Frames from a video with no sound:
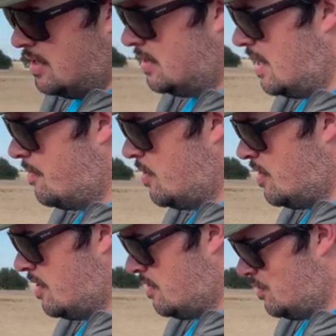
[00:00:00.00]
stamp
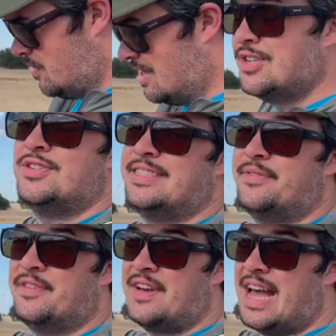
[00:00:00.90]
on there. This one's
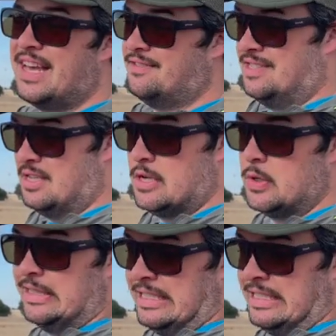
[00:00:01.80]
175, so